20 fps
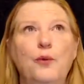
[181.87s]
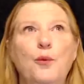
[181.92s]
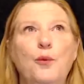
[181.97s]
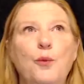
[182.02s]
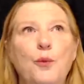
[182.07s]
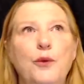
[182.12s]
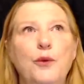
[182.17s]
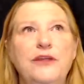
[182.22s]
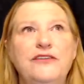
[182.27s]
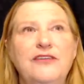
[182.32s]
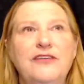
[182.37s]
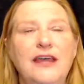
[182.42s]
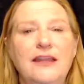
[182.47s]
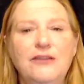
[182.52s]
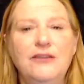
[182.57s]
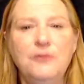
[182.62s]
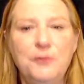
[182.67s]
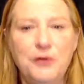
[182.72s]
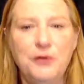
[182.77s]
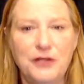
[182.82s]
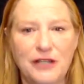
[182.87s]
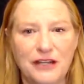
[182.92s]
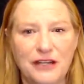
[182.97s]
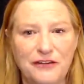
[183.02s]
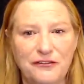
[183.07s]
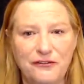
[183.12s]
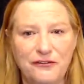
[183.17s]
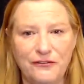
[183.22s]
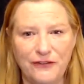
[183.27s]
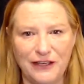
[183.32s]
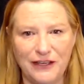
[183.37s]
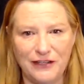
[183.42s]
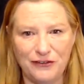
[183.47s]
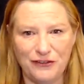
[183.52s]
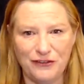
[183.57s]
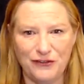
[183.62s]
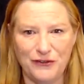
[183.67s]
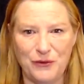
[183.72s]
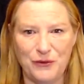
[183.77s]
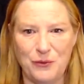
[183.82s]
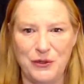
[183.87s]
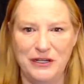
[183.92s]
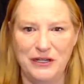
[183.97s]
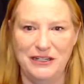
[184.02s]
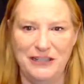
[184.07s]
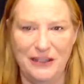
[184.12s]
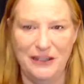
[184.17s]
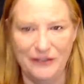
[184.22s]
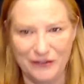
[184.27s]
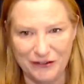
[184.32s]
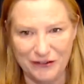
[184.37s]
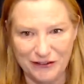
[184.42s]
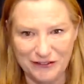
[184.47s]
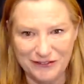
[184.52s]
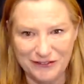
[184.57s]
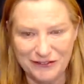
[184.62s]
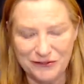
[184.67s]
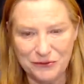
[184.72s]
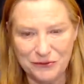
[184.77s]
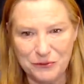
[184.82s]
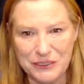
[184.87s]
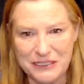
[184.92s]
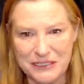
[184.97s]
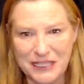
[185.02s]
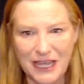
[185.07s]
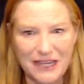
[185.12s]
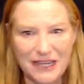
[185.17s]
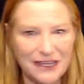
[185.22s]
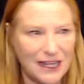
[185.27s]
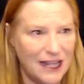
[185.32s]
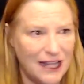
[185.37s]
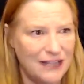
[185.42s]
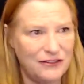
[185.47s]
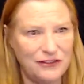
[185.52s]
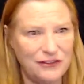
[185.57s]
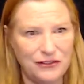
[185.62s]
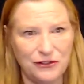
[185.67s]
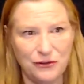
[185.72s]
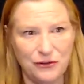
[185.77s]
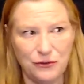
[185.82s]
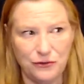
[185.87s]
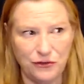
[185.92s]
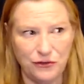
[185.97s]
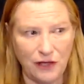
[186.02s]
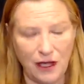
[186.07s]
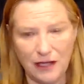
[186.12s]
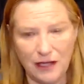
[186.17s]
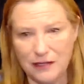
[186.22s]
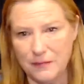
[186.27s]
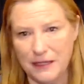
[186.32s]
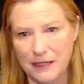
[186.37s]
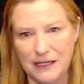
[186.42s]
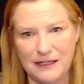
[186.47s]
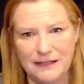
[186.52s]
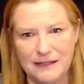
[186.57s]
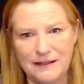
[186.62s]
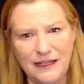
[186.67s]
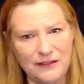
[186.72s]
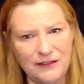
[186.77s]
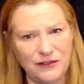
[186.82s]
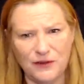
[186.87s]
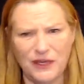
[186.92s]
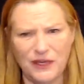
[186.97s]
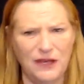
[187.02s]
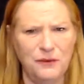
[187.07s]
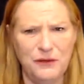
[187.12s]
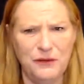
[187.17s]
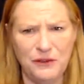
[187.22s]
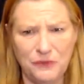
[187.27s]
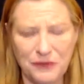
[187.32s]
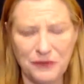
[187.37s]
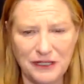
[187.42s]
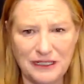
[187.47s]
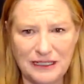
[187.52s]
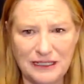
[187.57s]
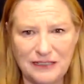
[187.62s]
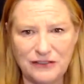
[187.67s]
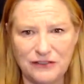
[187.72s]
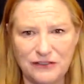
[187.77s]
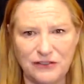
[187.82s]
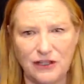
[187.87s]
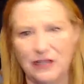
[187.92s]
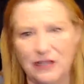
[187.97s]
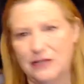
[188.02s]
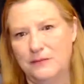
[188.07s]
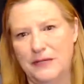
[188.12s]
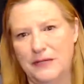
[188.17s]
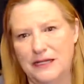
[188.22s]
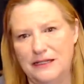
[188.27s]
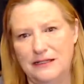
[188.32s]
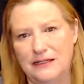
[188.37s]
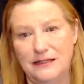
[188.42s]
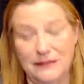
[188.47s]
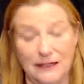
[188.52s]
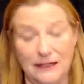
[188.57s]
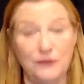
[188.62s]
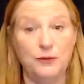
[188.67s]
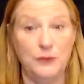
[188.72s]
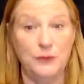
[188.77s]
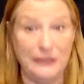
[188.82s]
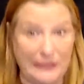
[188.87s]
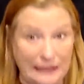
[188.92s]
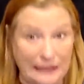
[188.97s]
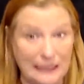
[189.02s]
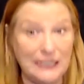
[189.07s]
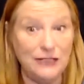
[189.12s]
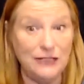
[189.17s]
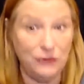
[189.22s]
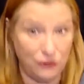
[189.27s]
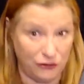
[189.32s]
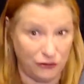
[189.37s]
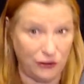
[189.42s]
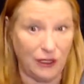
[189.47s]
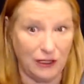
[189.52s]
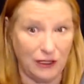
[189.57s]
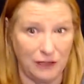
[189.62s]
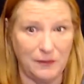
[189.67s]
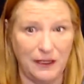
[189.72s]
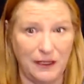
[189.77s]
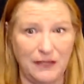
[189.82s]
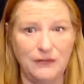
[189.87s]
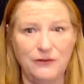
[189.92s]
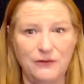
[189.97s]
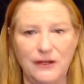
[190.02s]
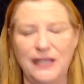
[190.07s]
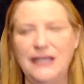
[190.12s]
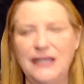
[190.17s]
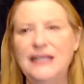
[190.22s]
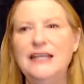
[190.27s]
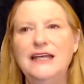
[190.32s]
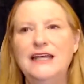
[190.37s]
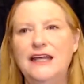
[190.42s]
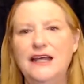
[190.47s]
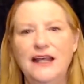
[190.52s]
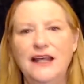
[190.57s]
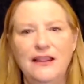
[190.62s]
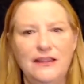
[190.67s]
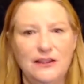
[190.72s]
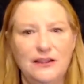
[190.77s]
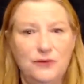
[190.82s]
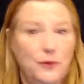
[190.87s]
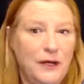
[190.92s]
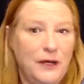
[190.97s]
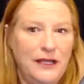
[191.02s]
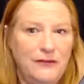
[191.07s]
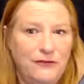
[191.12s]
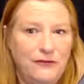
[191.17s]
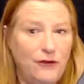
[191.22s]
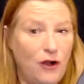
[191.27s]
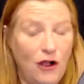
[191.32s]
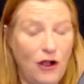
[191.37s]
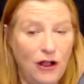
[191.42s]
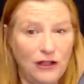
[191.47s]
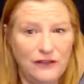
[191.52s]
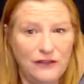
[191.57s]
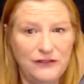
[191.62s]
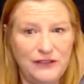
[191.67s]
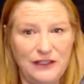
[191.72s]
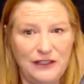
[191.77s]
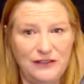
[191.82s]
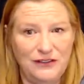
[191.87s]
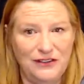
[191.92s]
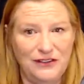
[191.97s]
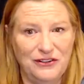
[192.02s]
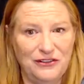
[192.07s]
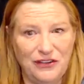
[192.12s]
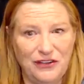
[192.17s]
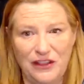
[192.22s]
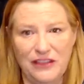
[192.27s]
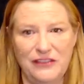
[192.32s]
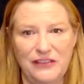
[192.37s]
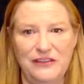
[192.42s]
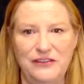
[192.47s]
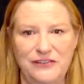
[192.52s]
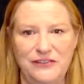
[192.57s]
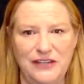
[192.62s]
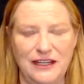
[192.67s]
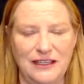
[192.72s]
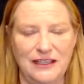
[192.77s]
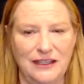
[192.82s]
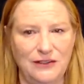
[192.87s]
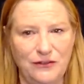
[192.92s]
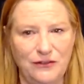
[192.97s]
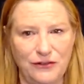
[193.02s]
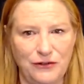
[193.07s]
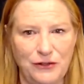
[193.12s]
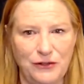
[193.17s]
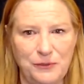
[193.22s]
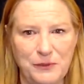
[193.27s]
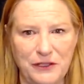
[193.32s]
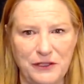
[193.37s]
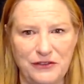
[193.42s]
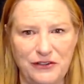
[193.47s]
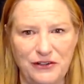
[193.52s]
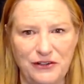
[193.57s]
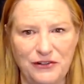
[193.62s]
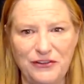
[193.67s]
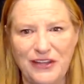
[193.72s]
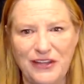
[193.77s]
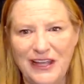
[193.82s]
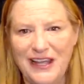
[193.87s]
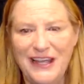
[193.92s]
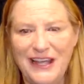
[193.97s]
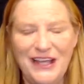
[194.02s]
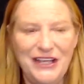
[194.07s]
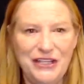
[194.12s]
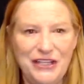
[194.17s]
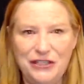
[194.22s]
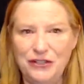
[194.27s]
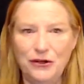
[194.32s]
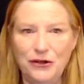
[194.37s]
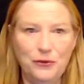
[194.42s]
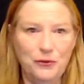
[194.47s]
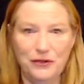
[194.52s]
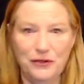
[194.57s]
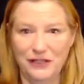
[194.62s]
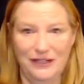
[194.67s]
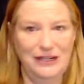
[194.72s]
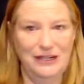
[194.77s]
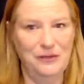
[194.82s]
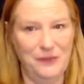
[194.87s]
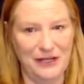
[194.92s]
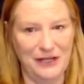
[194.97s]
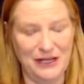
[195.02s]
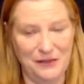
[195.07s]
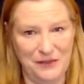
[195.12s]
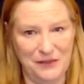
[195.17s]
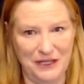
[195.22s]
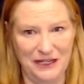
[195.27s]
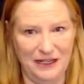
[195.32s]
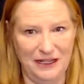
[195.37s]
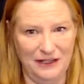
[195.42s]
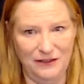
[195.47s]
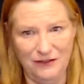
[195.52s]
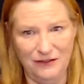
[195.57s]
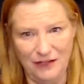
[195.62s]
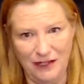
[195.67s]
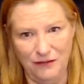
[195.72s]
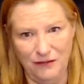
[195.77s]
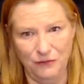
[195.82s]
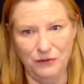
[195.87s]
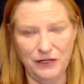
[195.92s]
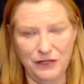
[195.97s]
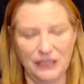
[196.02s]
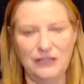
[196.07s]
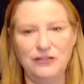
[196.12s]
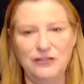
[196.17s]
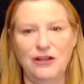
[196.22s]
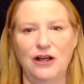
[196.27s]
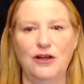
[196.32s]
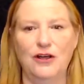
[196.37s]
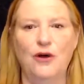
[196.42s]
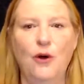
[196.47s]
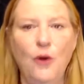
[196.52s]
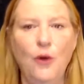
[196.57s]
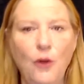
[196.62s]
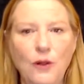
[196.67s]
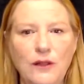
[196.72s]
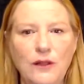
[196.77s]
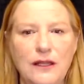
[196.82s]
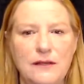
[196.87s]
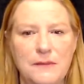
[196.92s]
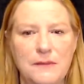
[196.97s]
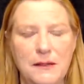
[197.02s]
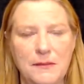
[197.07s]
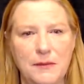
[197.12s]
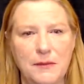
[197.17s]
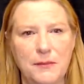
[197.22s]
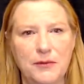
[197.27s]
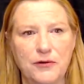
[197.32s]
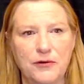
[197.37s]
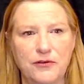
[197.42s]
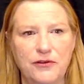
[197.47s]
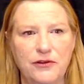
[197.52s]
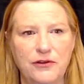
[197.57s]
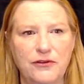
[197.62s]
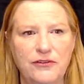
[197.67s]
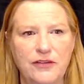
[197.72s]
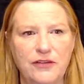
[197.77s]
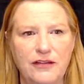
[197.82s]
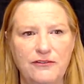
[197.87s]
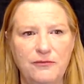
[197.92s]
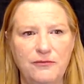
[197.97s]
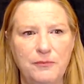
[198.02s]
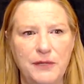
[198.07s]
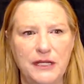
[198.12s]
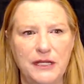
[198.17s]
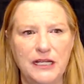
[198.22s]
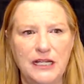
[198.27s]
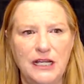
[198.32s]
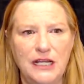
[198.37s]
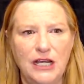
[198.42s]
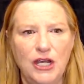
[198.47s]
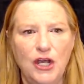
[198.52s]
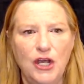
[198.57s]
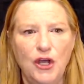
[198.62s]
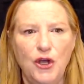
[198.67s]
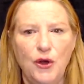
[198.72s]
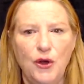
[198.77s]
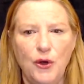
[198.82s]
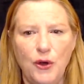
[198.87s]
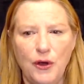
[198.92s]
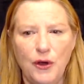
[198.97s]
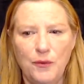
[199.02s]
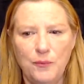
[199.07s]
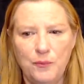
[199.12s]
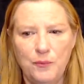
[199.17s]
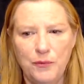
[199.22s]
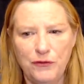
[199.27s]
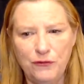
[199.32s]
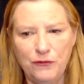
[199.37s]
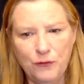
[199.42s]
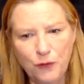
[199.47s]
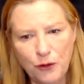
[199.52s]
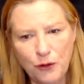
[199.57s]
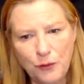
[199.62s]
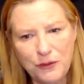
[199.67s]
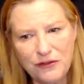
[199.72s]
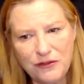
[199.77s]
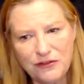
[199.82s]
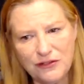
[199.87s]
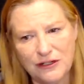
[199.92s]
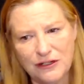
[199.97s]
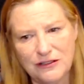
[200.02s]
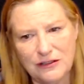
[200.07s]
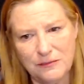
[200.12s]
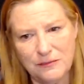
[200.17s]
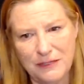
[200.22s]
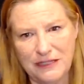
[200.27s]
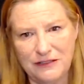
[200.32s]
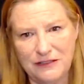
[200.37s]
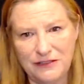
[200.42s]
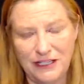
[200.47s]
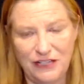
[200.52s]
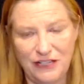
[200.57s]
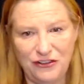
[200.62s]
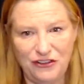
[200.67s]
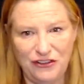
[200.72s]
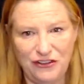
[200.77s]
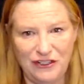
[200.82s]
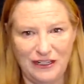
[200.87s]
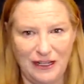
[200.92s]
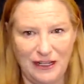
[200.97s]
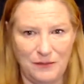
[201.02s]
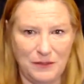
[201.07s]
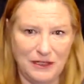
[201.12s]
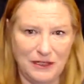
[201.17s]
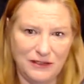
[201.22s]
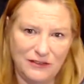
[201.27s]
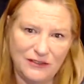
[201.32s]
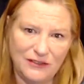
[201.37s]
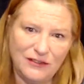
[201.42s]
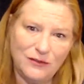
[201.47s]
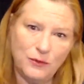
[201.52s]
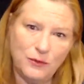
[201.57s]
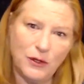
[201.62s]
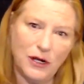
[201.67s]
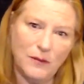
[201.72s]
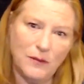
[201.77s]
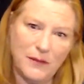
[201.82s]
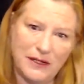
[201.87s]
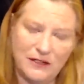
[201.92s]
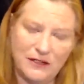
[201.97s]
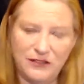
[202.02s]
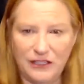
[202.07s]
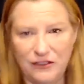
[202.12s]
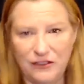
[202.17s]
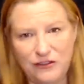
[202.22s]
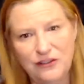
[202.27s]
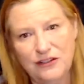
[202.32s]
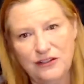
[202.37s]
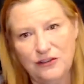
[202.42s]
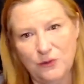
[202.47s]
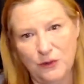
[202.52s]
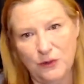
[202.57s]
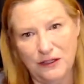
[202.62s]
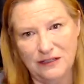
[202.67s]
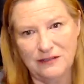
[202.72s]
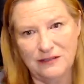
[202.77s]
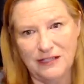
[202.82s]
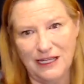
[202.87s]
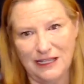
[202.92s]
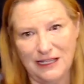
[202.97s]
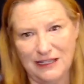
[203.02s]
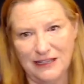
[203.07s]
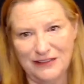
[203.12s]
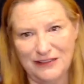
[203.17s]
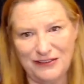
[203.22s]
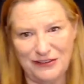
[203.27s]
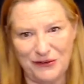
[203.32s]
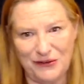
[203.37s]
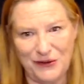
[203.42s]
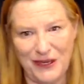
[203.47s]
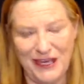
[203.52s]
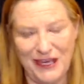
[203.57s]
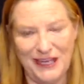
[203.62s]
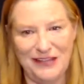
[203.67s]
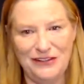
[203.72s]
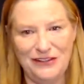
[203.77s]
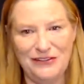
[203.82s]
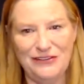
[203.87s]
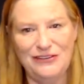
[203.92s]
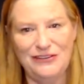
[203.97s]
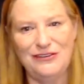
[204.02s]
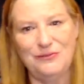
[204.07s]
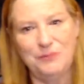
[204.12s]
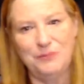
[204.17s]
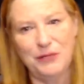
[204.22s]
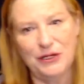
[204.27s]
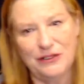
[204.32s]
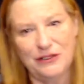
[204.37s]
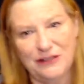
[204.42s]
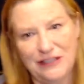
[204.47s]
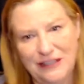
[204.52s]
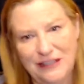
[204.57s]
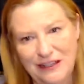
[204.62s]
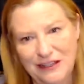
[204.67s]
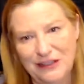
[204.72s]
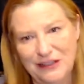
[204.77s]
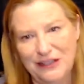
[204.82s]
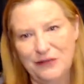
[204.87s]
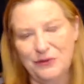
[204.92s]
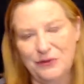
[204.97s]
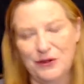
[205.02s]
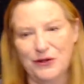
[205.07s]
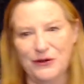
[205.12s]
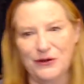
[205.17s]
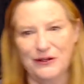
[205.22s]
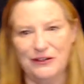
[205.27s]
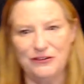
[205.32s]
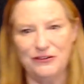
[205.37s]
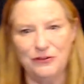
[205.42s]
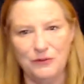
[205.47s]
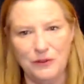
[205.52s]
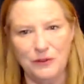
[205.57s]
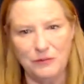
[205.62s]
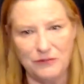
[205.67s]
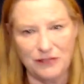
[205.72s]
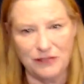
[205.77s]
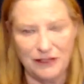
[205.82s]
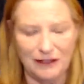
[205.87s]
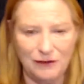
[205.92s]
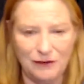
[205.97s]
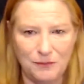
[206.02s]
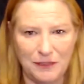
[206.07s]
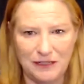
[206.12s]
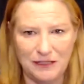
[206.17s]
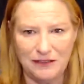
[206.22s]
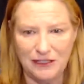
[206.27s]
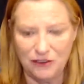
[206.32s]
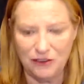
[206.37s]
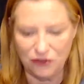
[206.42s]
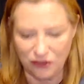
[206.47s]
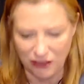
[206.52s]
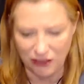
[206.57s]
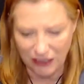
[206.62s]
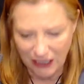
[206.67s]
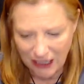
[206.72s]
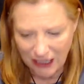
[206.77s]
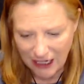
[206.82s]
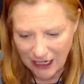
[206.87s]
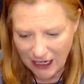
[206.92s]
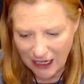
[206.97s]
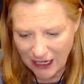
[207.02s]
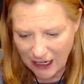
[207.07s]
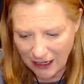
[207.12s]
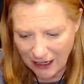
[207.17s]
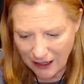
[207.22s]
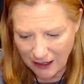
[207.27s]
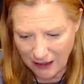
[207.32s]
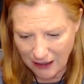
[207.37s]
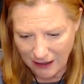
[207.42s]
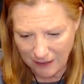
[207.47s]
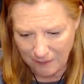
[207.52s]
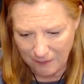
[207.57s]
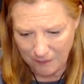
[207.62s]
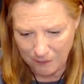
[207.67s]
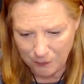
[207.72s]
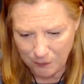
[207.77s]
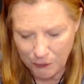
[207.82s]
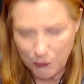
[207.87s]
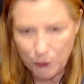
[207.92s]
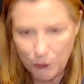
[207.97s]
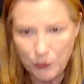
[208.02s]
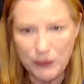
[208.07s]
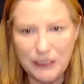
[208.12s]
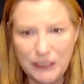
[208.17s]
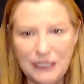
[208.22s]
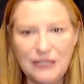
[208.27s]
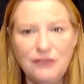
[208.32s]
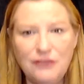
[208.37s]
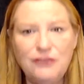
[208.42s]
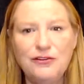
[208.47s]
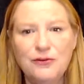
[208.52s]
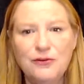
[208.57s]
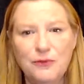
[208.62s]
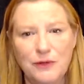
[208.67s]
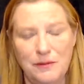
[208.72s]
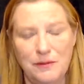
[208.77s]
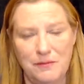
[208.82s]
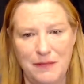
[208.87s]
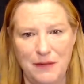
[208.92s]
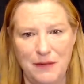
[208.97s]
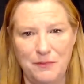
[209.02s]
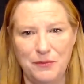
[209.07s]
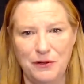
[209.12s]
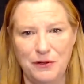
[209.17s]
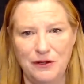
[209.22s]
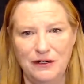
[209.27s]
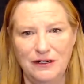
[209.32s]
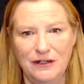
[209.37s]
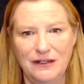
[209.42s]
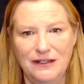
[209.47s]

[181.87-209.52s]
we tend to put on a face for one another. We tend not to talk about it, and that's okay. We don't really need to talk about it unless we need to talk about it, right? That's why for all of these years, all of these decades, 30 plus years, you don't really hear me come in and, and really talk a whole lot about my personal stuff. But before we start the meditation tonight, because this is where our meditation is going to take us, okay? This is part of the healing we're going to do in tonight's meditation. Um, we need to remember